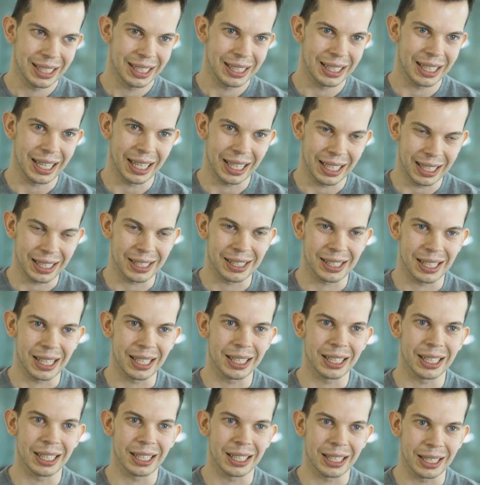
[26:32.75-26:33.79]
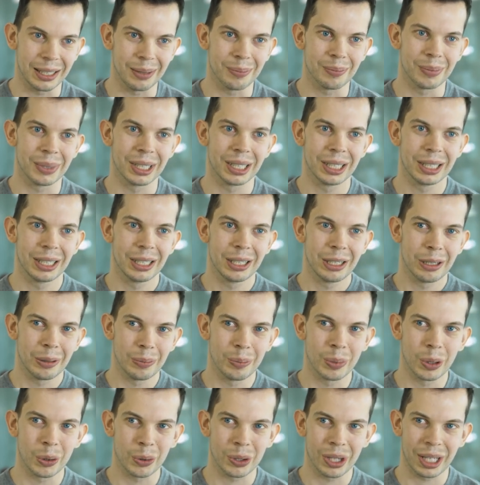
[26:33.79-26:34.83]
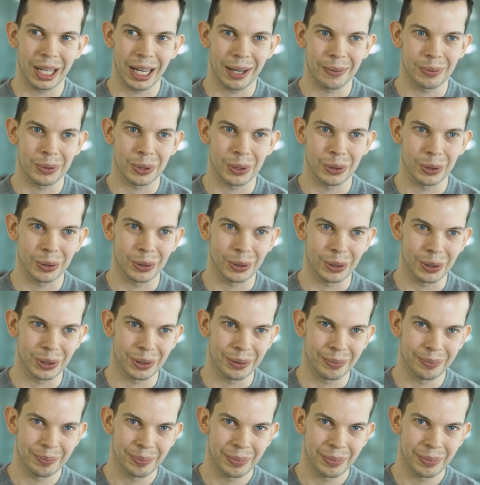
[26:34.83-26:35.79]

the extended team, both have to